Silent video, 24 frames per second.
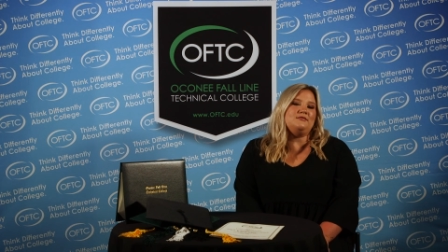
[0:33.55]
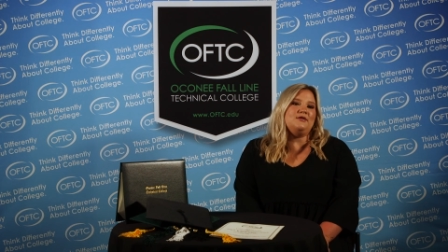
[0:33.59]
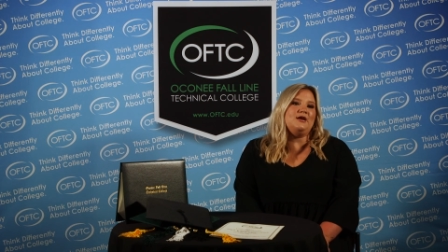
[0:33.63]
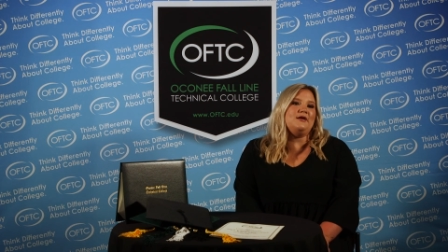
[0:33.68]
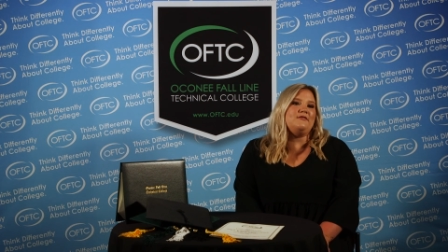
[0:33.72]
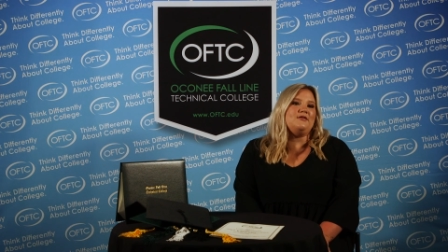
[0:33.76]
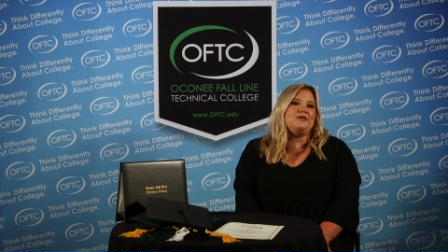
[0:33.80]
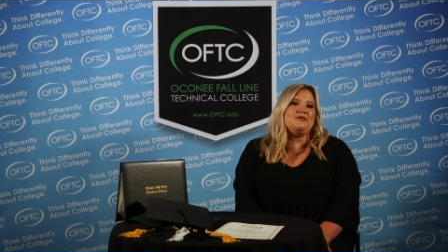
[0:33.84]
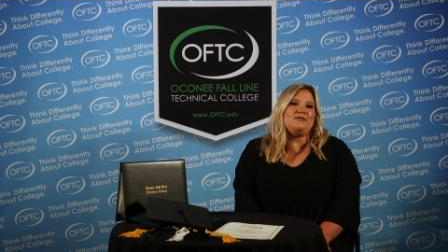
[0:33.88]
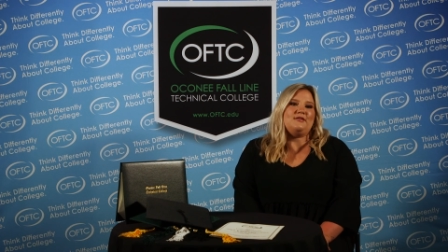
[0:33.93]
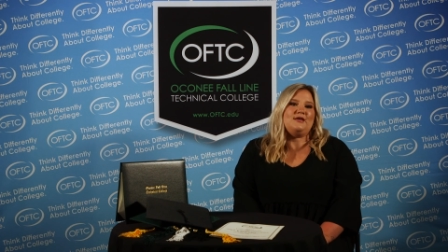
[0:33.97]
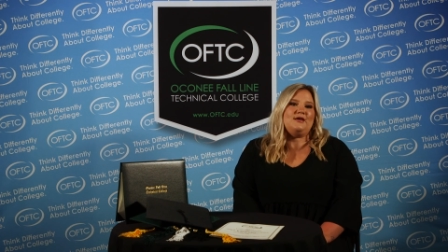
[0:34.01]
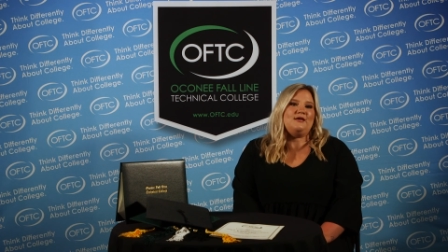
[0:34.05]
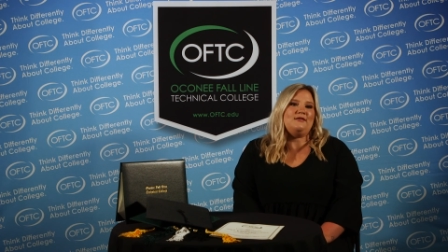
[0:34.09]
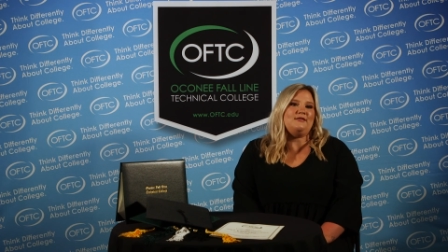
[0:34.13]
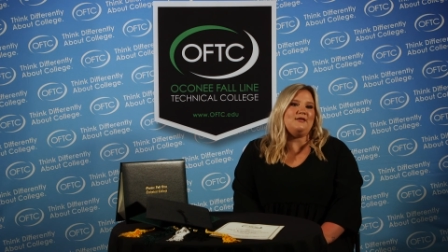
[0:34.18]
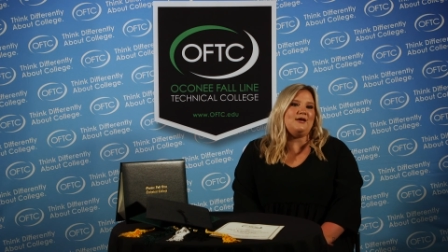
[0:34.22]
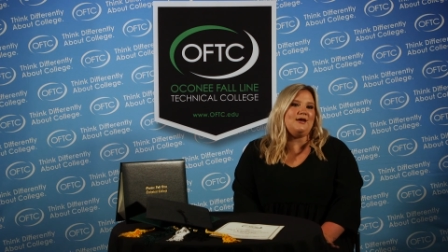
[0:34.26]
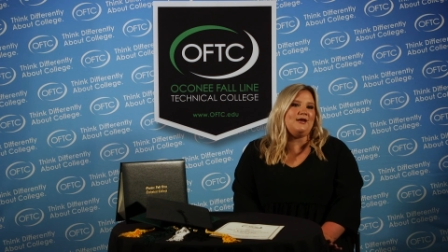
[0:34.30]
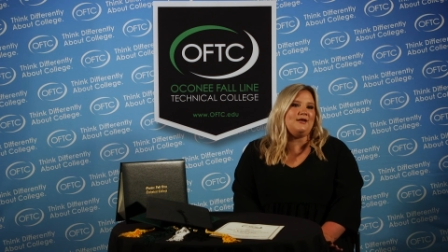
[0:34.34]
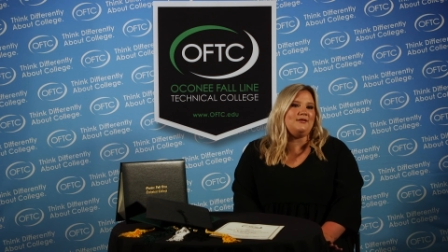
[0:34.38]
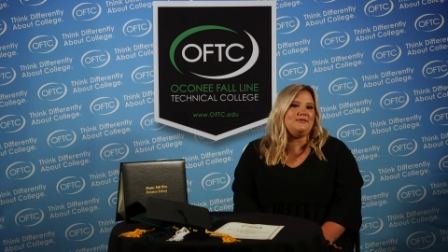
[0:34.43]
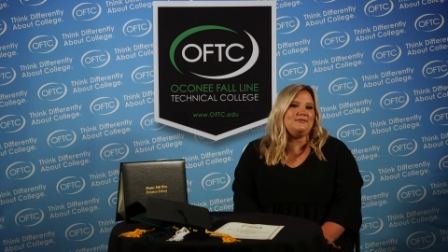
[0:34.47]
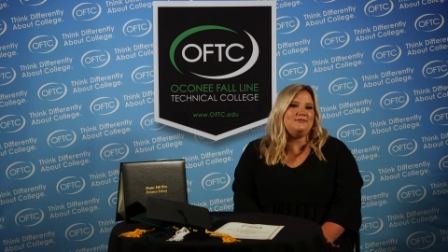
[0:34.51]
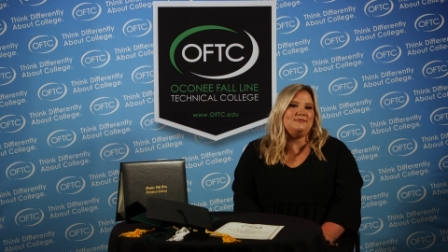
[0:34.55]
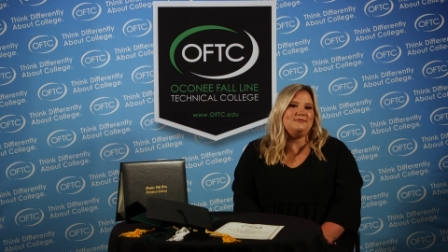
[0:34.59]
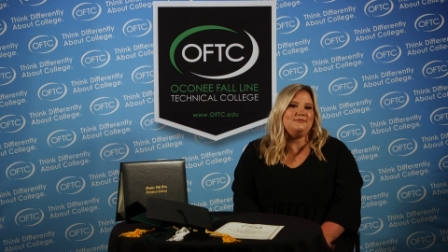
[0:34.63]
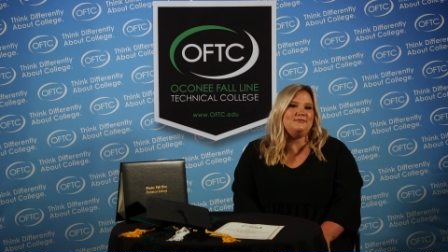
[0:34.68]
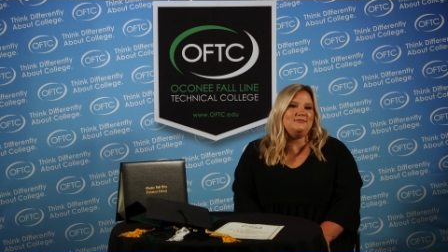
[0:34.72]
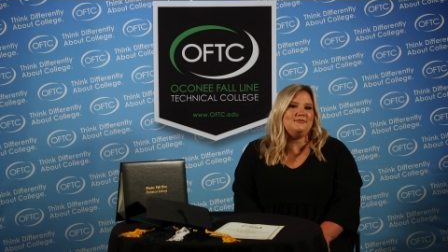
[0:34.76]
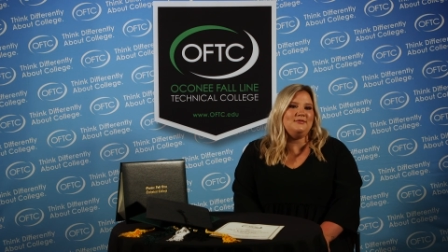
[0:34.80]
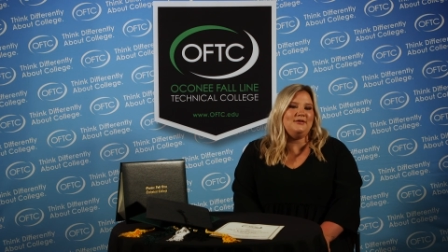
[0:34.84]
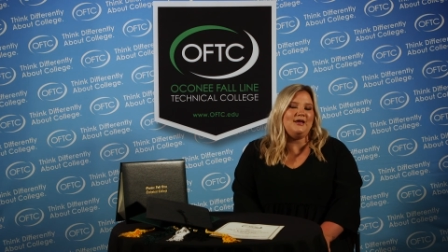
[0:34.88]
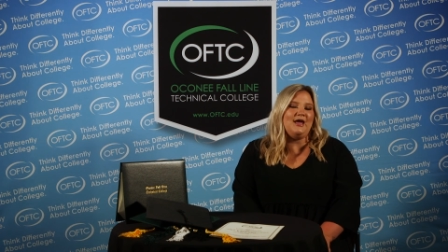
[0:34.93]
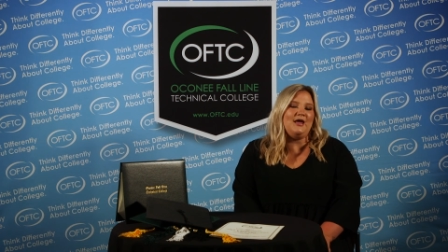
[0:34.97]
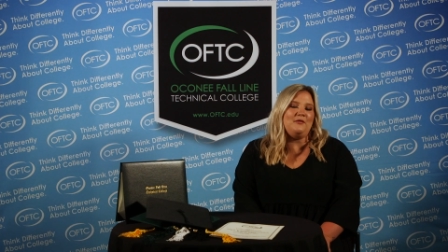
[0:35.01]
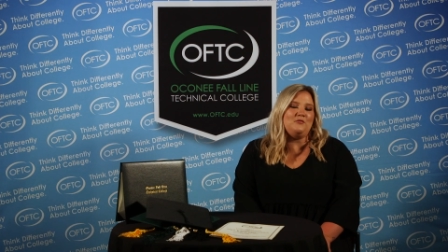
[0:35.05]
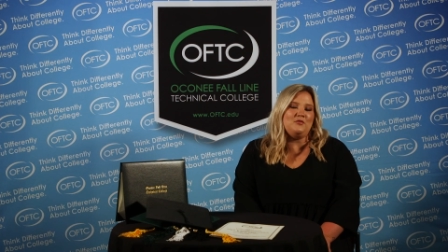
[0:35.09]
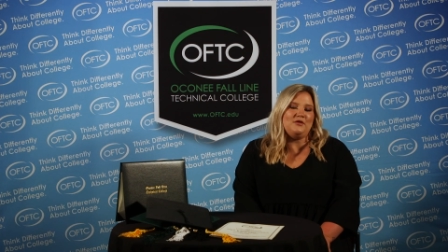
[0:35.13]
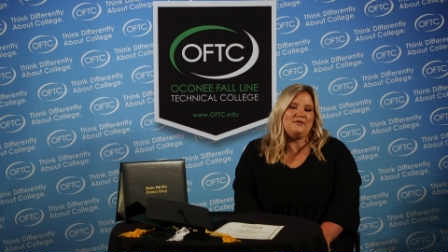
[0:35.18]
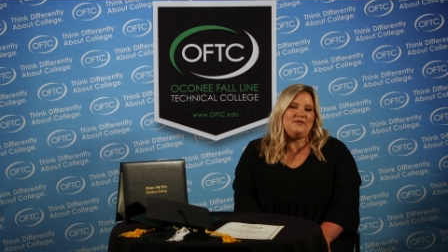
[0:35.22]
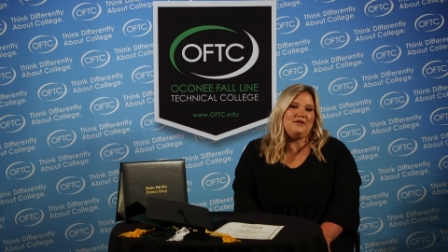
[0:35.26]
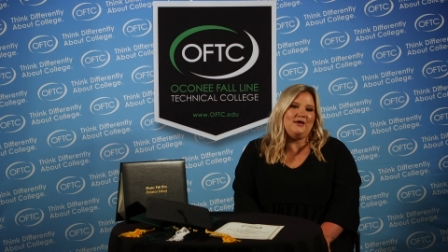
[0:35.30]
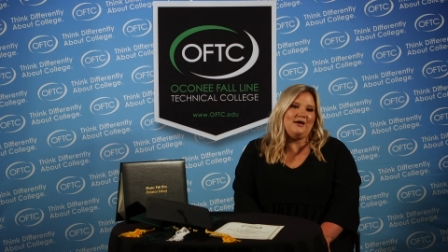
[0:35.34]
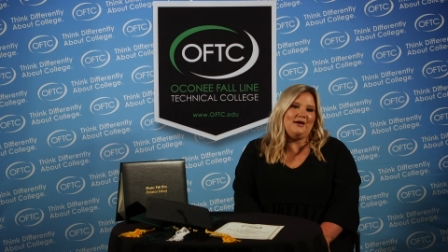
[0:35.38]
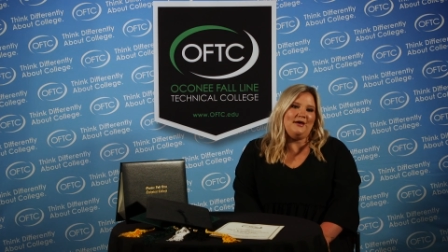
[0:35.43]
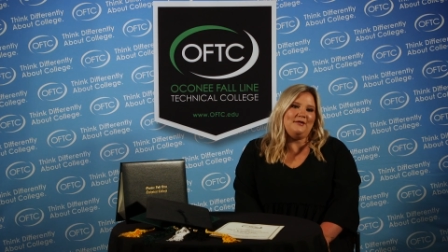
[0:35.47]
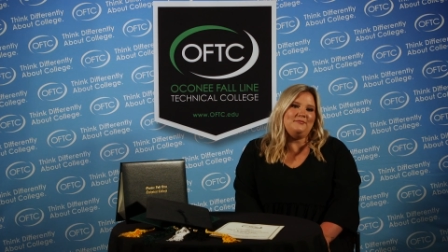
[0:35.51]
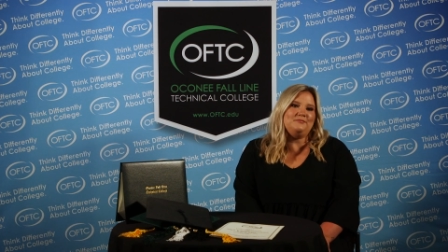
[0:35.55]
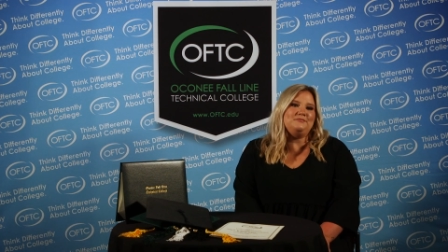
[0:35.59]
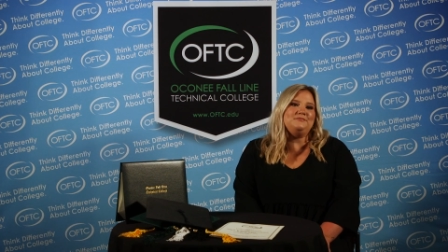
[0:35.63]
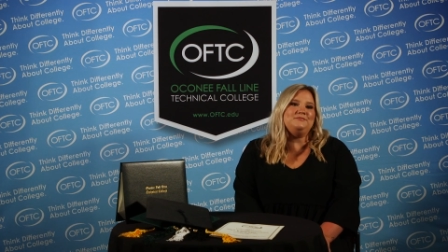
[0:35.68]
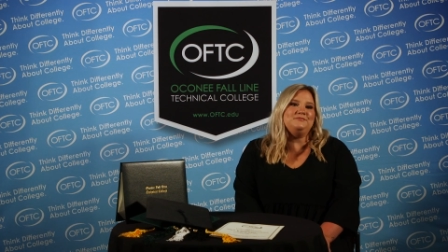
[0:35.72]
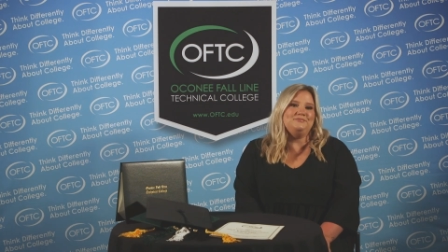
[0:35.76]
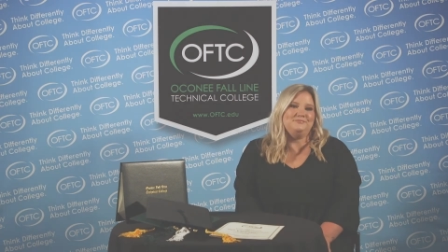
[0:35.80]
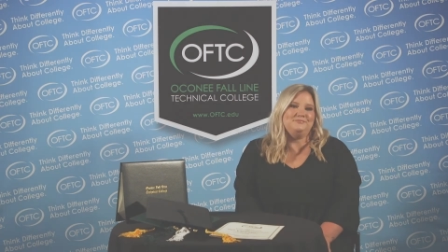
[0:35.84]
everything that came with that.